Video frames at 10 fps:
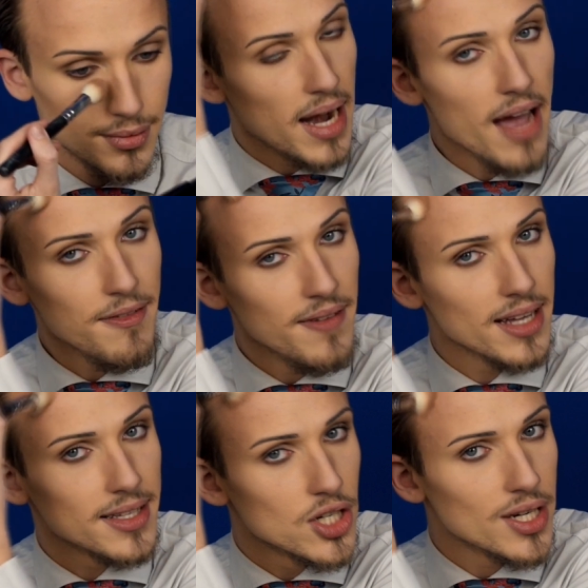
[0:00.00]
But I
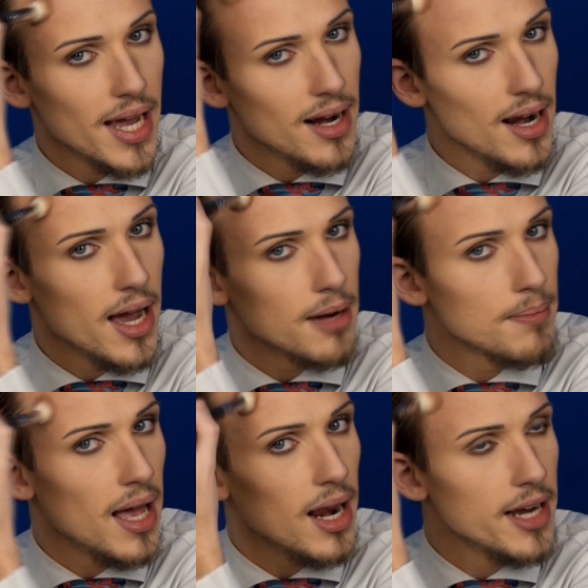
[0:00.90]
think the Shade and
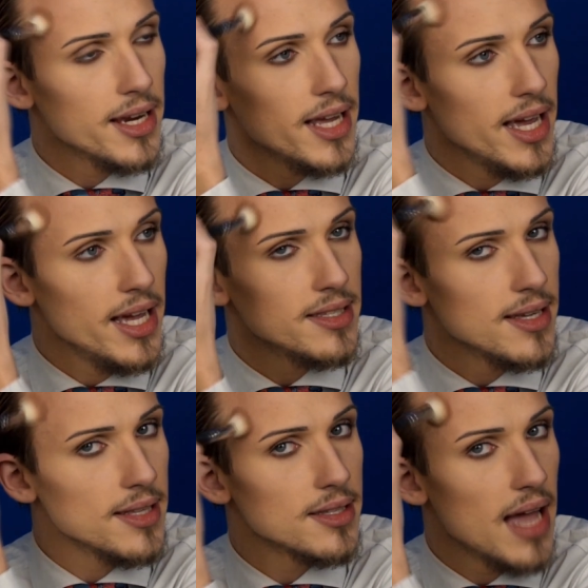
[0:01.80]
Light palette
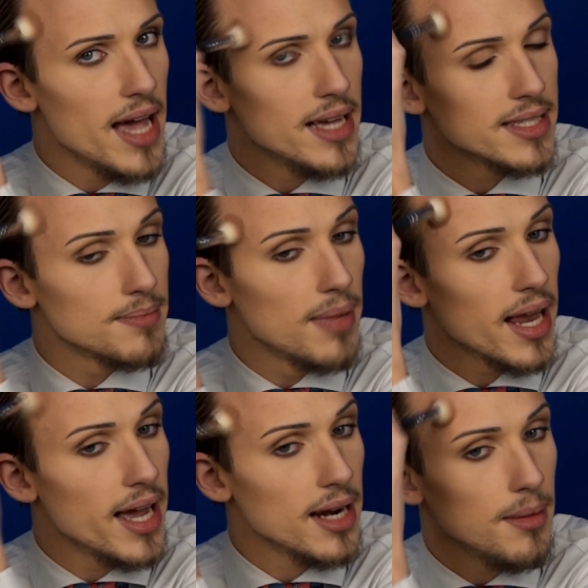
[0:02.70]
isn't as
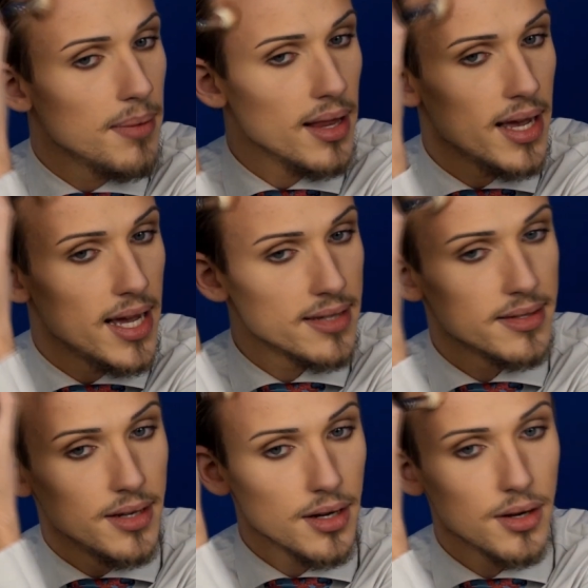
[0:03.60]
blendable
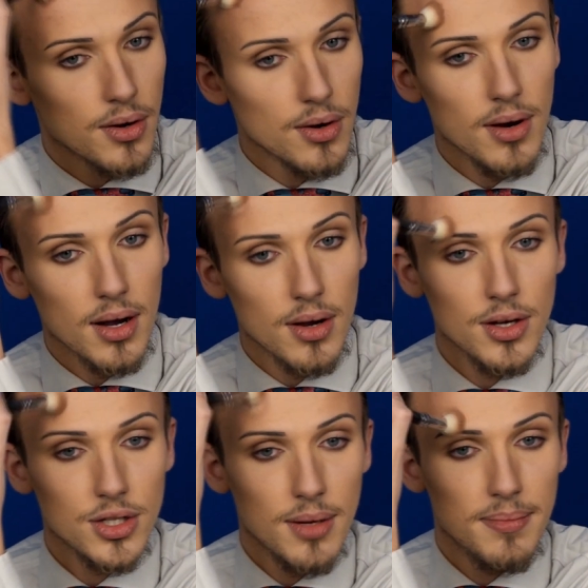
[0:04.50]
as the Cocoa
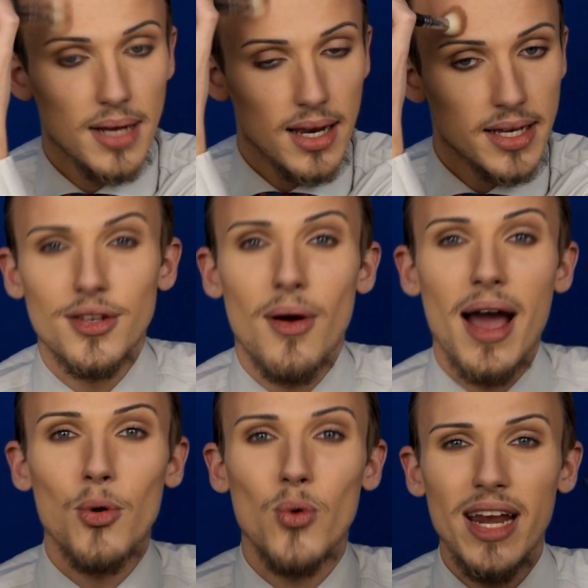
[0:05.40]
Contour palette. So
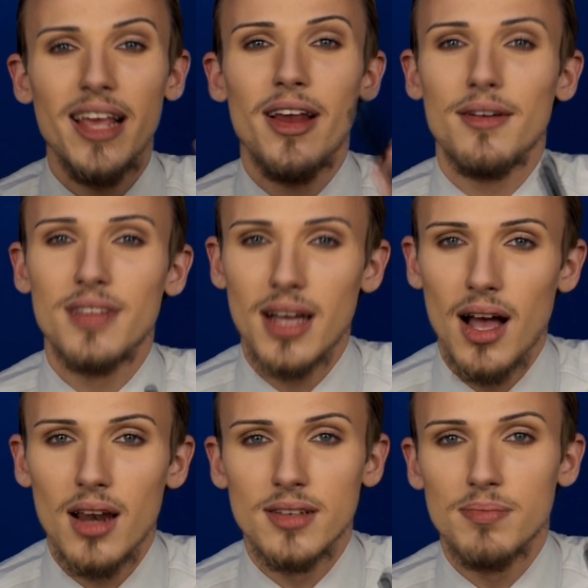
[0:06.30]
I really love the
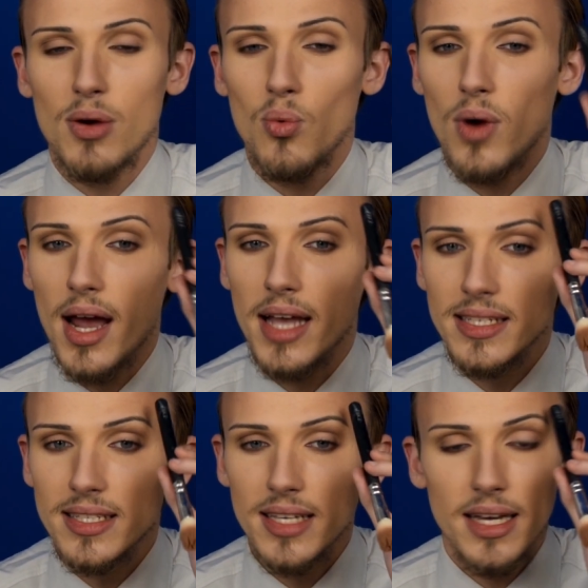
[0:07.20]
colors, but what I
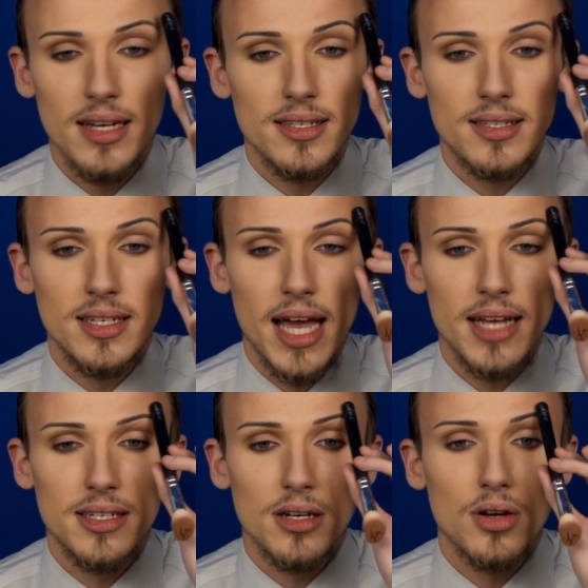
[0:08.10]
see is
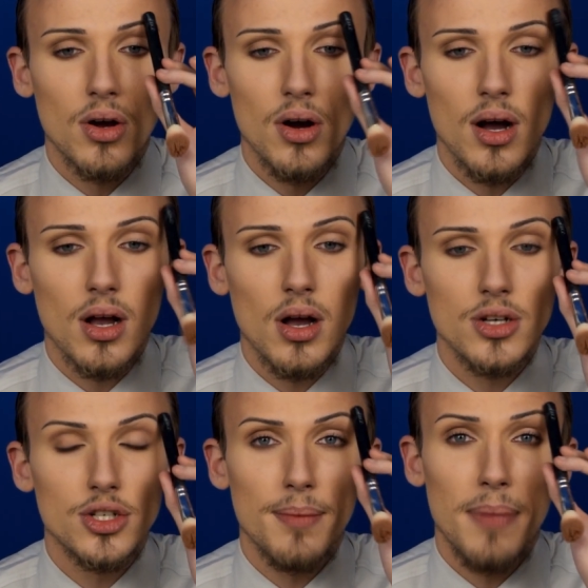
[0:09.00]
that the Cocoa
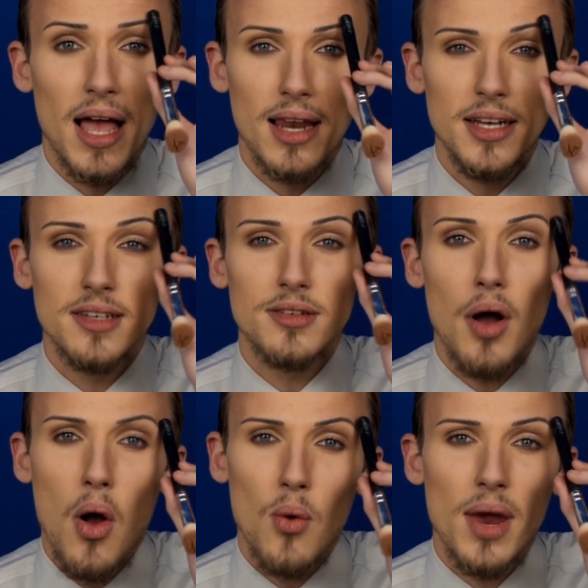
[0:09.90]
Contour palette is
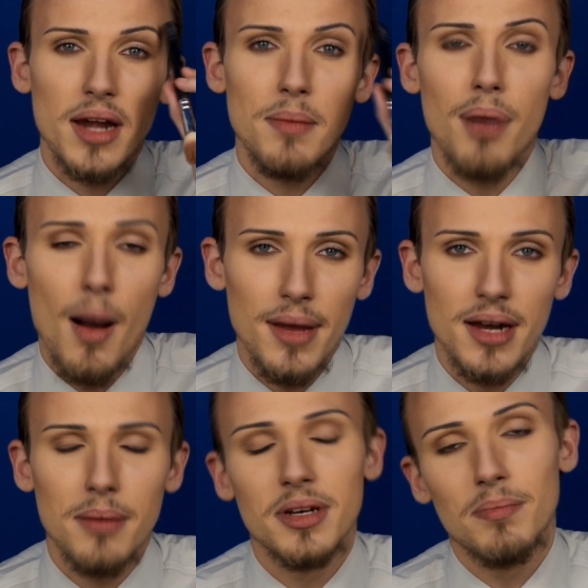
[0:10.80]
already
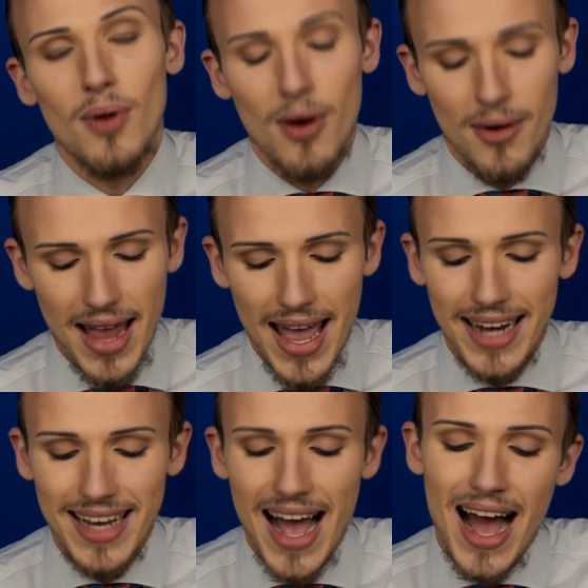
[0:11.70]
popping a bit more,
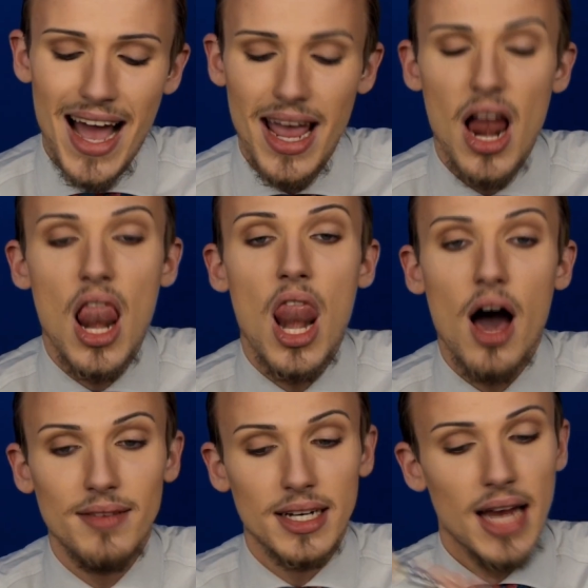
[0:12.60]
and I
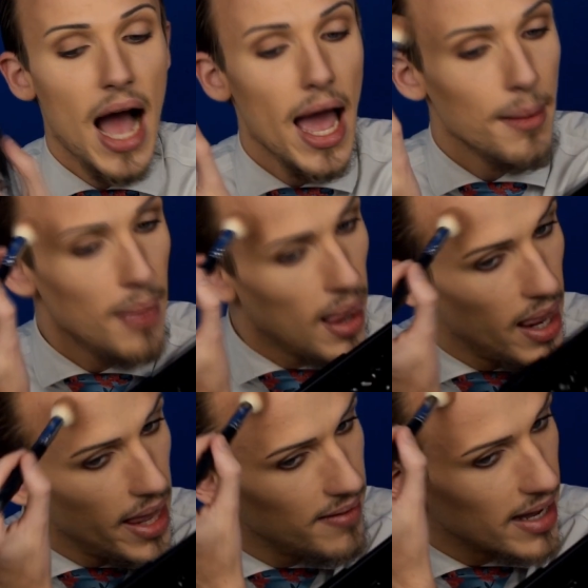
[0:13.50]
love it.
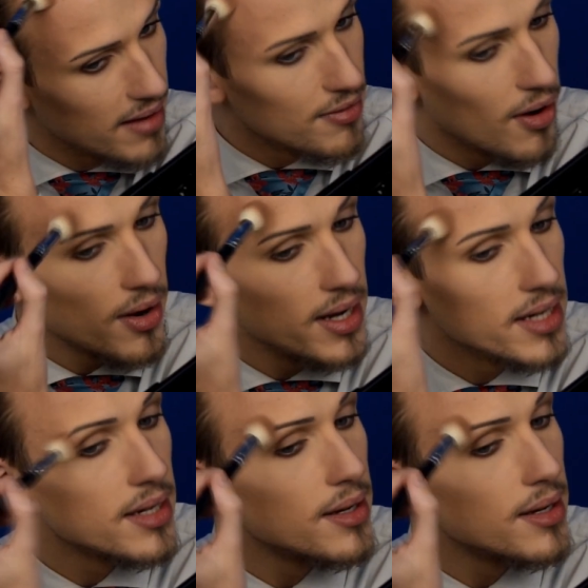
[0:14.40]
I'm living for it.